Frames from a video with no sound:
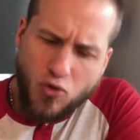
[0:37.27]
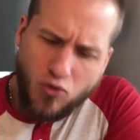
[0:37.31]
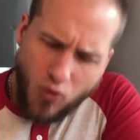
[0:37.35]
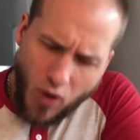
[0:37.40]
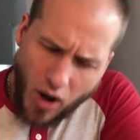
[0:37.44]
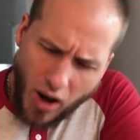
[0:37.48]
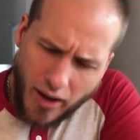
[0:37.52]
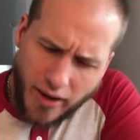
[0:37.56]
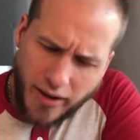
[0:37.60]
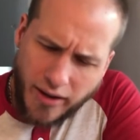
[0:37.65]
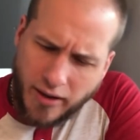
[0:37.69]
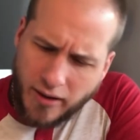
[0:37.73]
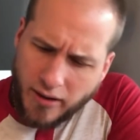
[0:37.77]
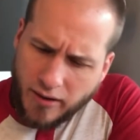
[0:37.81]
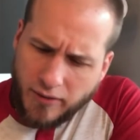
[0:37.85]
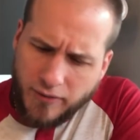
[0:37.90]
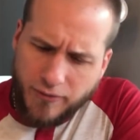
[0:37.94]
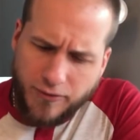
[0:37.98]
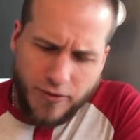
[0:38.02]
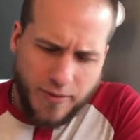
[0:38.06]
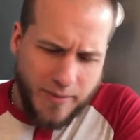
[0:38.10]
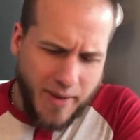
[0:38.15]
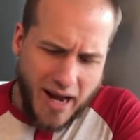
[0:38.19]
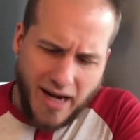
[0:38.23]
Run
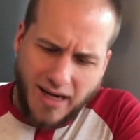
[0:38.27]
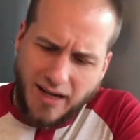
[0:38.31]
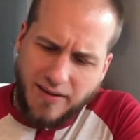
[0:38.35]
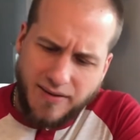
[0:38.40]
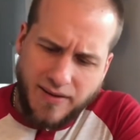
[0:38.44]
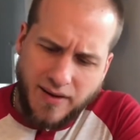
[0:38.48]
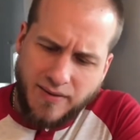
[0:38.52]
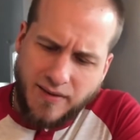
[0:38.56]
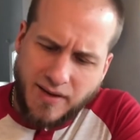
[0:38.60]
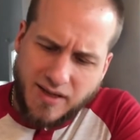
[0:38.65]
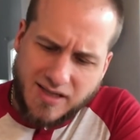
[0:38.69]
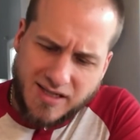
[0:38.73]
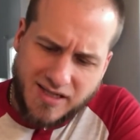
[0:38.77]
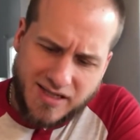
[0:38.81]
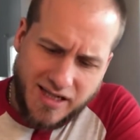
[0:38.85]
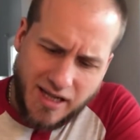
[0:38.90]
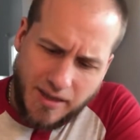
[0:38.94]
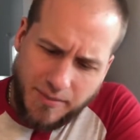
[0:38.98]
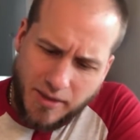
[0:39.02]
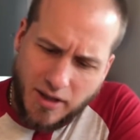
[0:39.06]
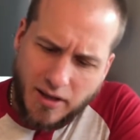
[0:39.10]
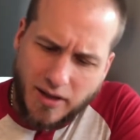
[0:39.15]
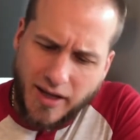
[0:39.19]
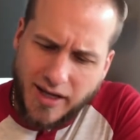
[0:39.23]
from anything that
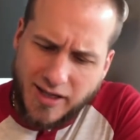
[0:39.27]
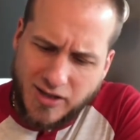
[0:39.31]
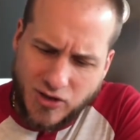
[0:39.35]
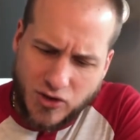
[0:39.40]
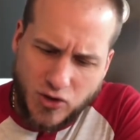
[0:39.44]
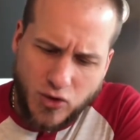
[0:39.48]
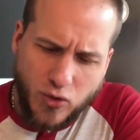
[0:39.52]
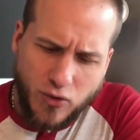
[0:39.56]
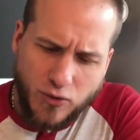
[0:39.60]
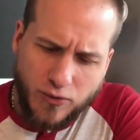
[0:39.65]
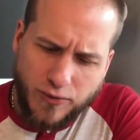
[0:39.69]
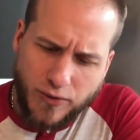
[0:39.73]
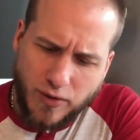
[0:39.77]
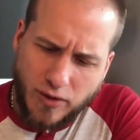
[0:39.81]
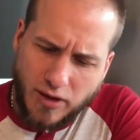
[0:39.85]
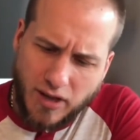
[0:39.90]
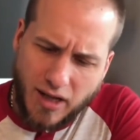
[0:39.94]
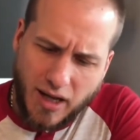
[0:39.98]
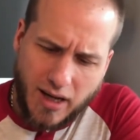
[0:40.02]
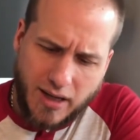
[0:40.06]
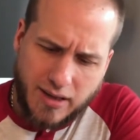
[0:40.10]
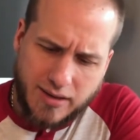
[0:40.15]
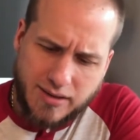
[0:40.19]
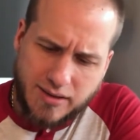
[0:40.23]
stimulates youthful
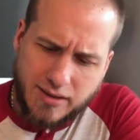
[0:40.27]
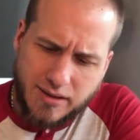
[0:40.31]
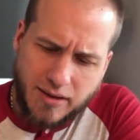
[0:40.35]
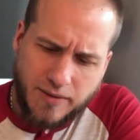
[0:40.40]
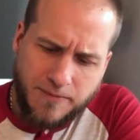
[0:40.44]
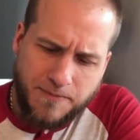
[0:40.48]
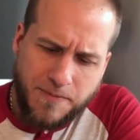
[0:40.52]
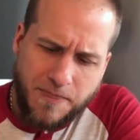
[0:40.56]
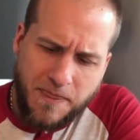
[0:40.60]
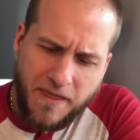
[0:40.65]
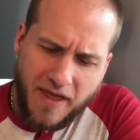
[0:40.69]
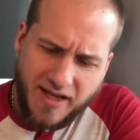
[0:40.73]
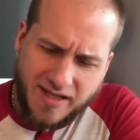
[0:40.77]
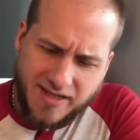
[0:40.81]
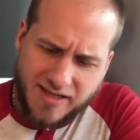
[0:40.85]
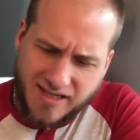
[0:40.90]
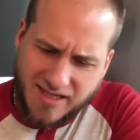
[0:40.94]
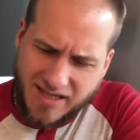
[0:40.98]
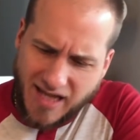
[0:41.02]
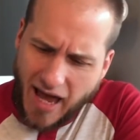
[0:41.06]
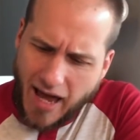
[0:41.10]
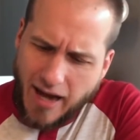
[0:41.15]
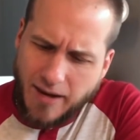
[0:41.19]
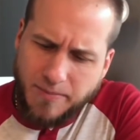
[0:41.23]
lust.
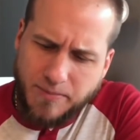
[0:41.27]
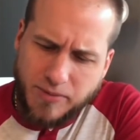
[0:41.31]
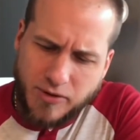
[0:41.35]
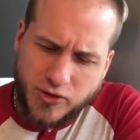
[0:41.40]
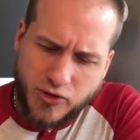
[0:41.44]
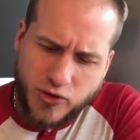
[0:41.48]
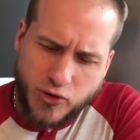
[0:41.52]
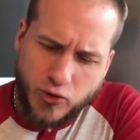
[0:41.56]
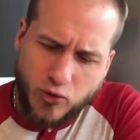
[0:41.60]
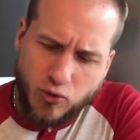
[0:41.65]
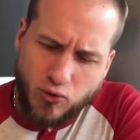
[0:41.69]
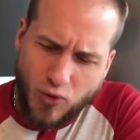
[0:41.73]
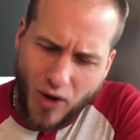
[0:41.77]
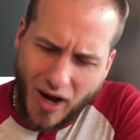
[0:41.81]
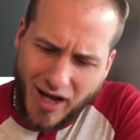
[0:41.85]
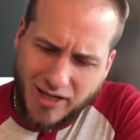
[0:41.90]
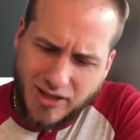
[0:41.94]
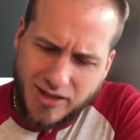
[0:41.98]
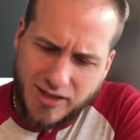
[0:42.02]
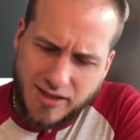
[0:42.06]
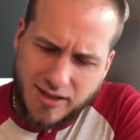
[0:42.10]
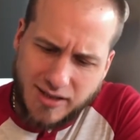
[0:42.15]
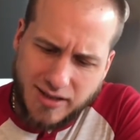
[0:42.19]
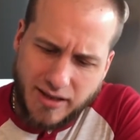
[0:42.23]
Instead, pursue
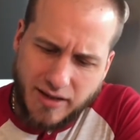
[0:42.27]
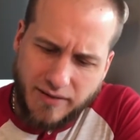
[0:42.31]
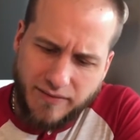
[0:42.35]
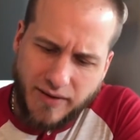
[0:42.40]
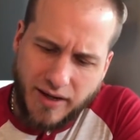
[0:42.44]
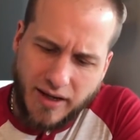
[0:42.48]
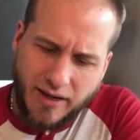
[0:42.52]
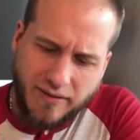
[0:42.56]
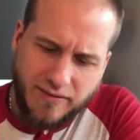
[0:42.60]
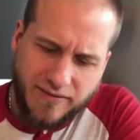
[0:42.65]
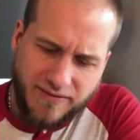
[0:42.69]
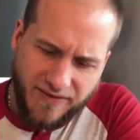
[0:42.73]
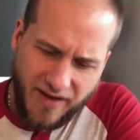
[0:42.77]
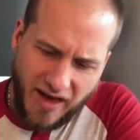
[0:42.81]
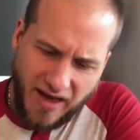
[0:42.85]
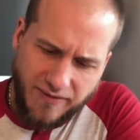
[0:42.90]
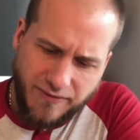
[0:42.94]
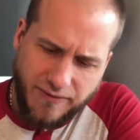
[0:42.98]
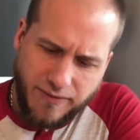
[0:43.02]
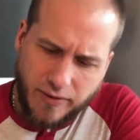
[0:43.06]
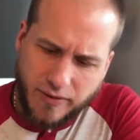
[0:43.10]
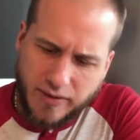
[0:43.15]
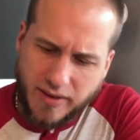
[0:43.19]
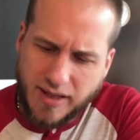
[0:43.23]
righteous living,
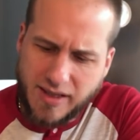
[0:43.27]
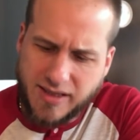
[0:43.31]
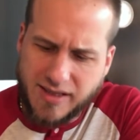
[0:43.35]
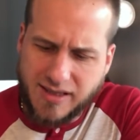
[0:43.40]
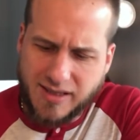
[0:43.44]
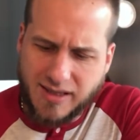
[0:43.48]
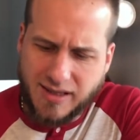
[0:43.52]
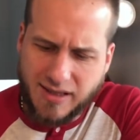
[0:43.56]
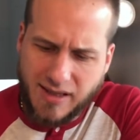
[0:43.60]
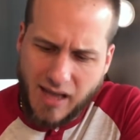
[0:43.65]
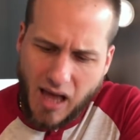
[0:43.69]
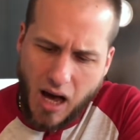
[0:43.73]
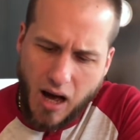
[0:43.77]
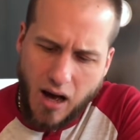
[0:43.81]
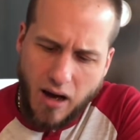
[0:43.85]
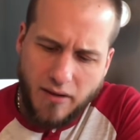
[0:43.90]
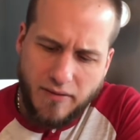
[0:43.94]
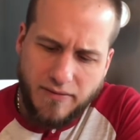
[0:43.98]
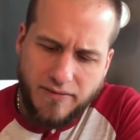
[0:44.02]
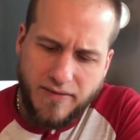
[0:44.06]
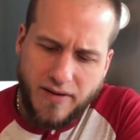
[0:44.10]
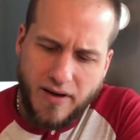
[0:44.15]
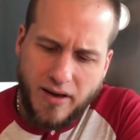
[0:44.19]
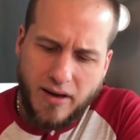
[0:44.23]
faithfulness,
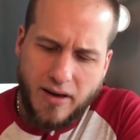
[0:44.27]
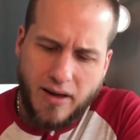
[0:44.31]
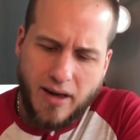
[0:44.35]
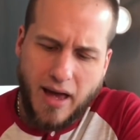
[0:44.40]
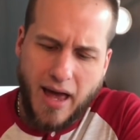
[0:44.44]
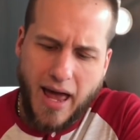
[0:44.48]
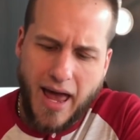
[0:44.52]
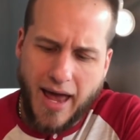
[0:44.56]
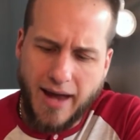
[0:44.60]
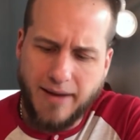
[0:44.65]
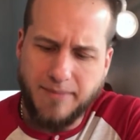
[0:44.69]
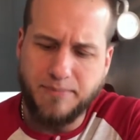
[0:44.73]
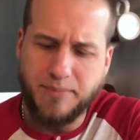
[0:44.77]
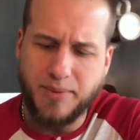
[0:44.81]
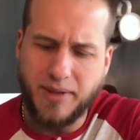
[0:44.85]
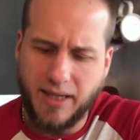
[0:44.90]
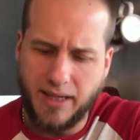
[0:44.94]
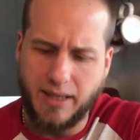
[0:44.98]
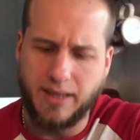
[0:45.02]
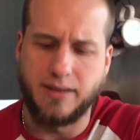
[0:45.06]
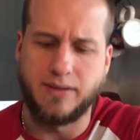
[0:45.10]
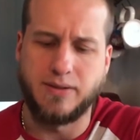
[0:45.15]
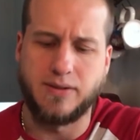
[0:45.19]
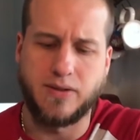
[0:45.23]
love, and
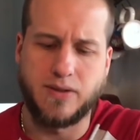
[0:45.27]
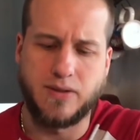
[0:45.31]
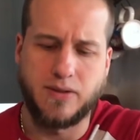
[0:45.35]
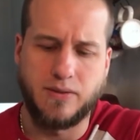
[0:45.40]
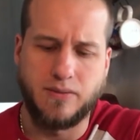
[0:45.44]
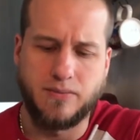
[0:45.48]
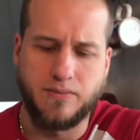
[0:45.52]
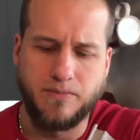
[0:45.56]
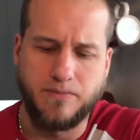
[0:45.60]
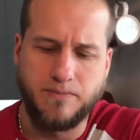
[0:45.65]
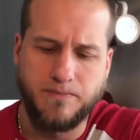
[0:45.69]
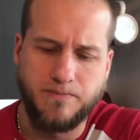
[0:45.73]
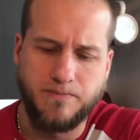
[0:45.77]
peace.